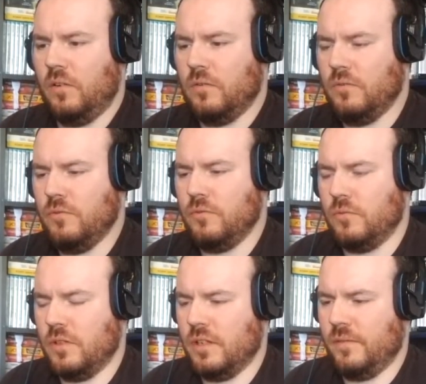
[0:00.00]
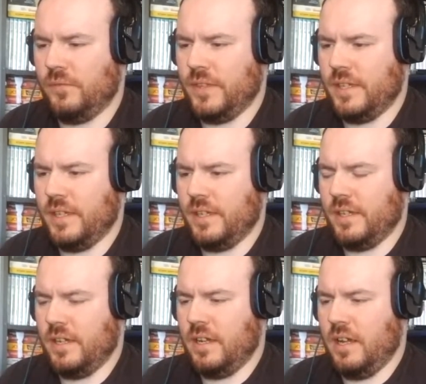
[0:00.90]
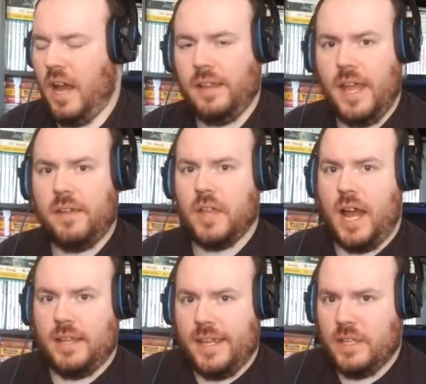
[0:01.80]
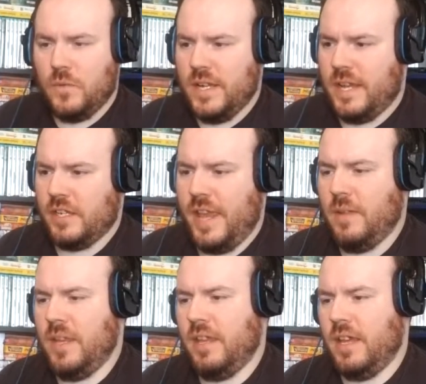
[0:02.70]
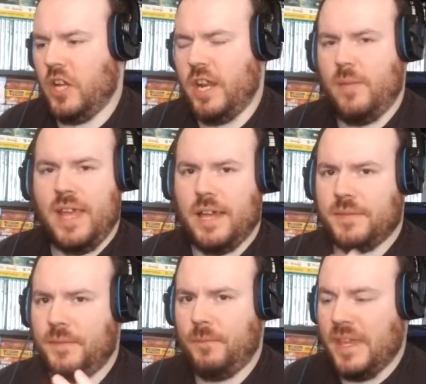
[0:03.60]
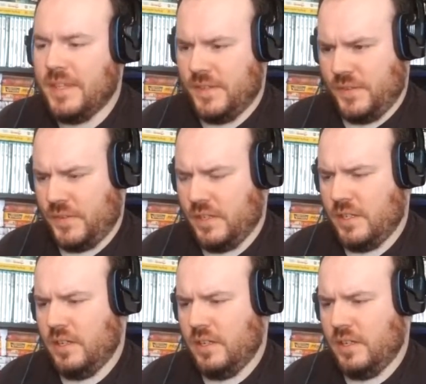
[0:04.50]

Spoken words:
Ooh. I like that. I like that when the giant enemy has phases.